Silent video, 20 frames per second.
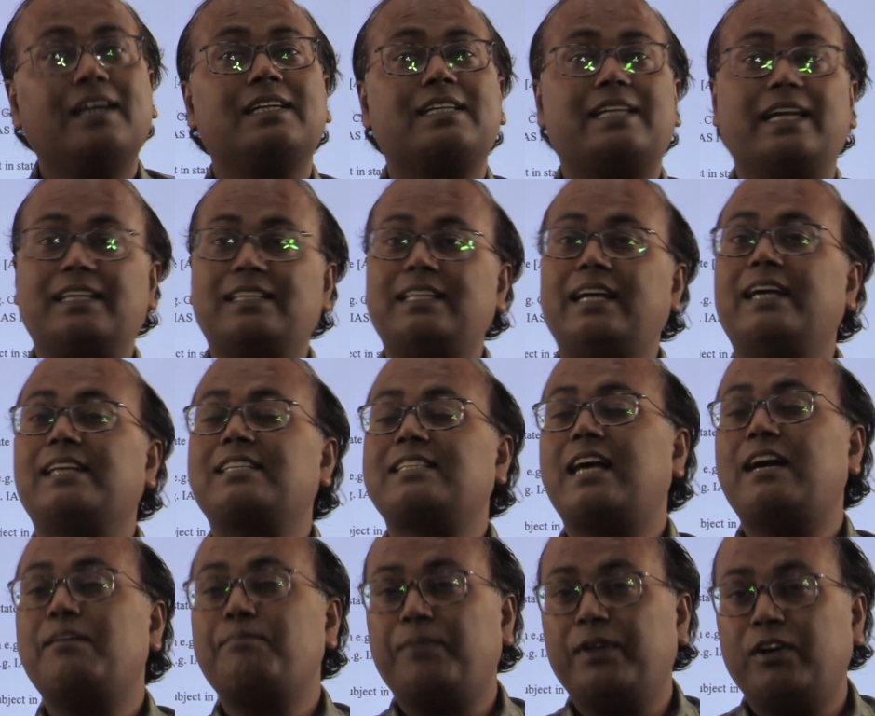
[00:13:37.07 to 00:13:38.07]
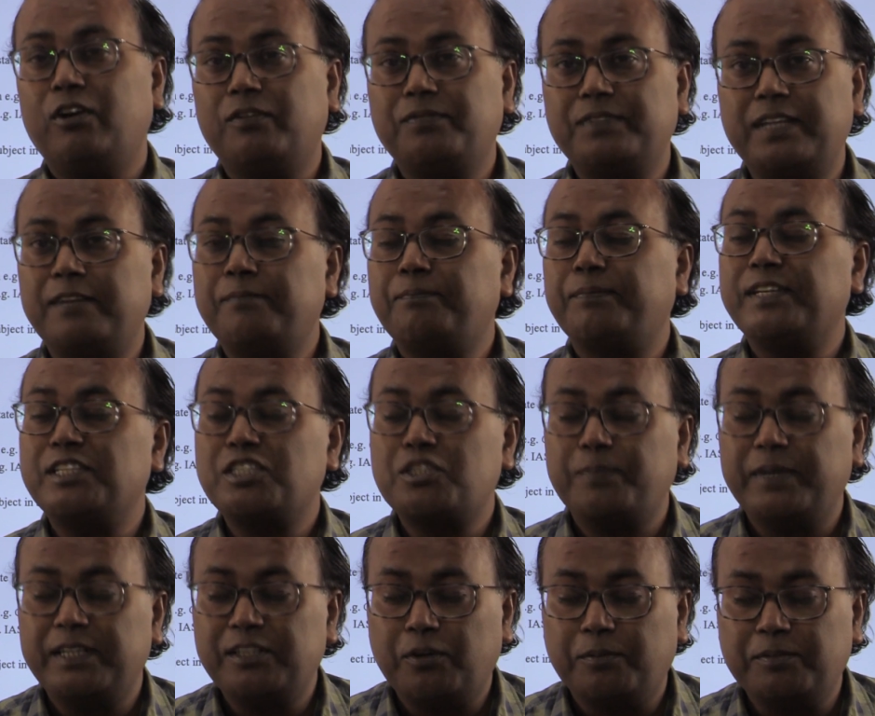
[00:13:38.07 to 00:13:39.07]
Take the example of the
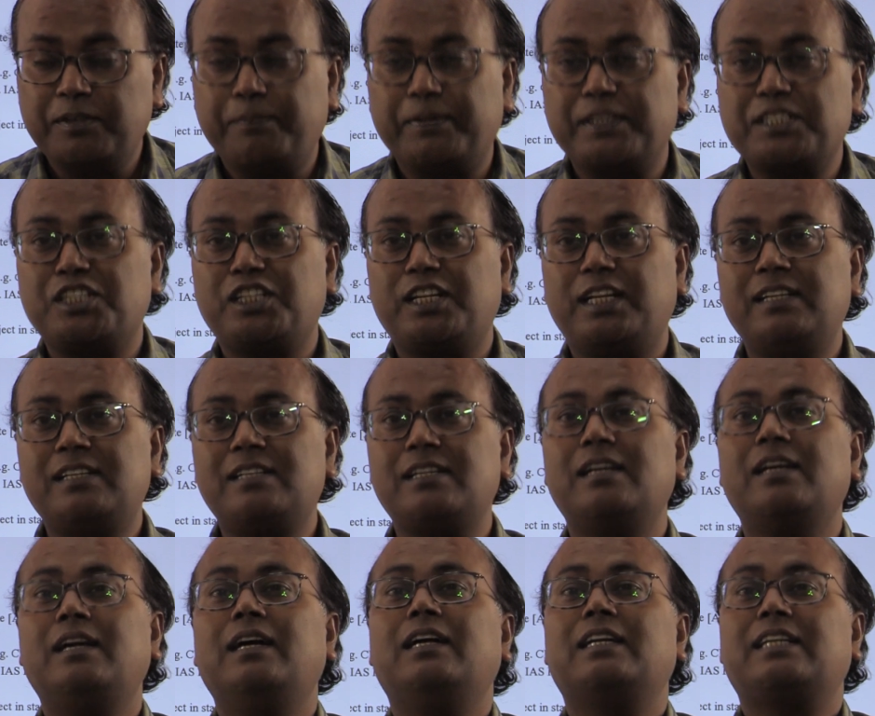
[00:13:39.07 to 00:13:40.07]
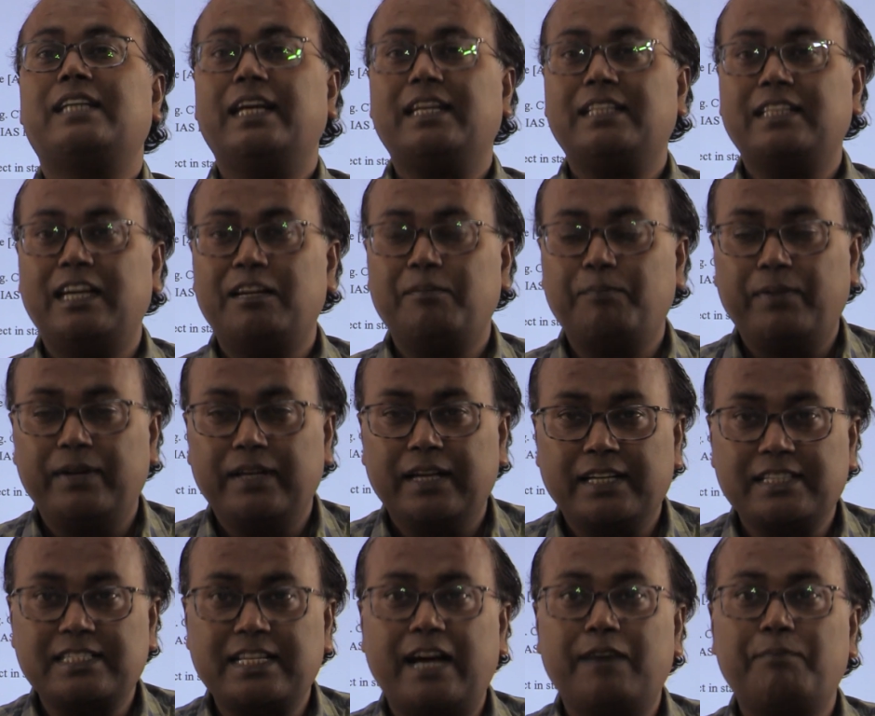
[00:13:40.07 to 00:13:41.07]
impeachment of the president. Take the
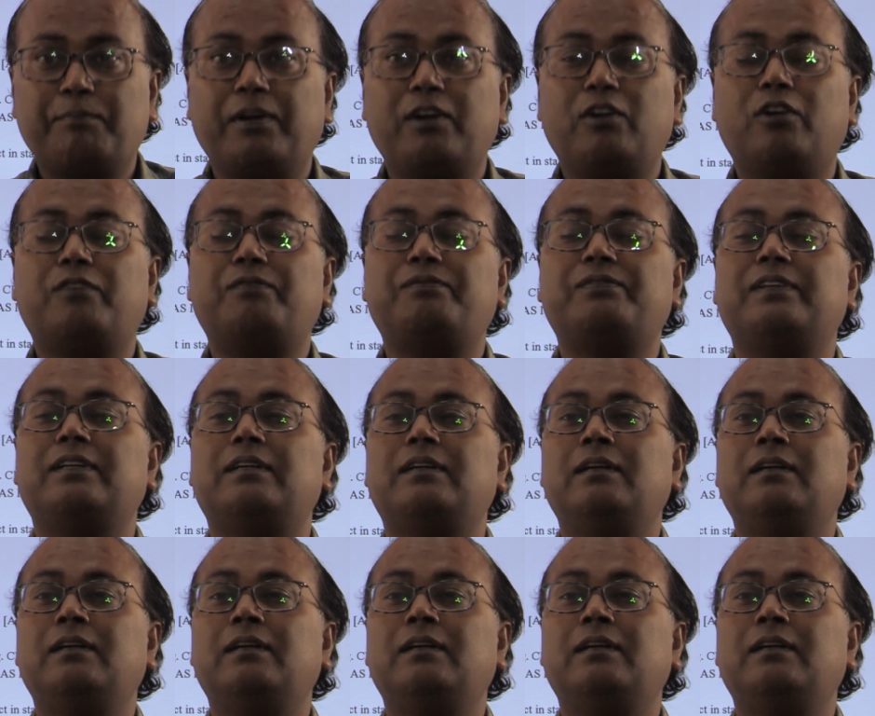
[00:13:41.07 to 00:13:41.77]
example of